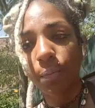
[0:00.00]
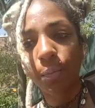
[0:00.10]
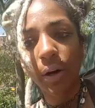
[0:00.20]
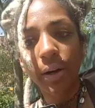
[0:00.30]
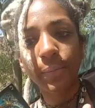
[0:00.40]

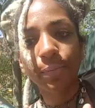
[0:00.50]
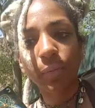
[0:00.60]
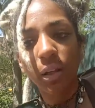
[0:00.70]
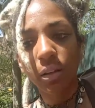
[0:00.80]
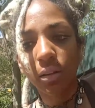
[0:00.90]
But
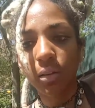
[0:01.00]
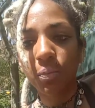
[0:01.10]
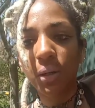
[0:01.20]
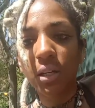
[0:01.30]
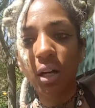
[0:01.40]

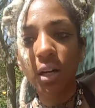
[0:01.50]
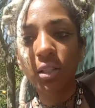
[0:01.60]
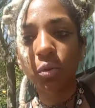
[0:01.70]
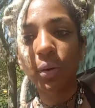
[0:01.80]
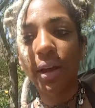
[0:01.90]

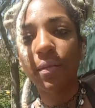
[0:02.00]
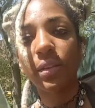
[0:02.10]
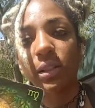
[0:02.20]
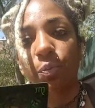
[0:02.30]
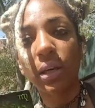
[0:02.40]
because we have
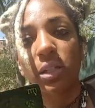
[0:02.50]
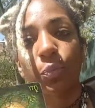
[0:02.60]
this peace,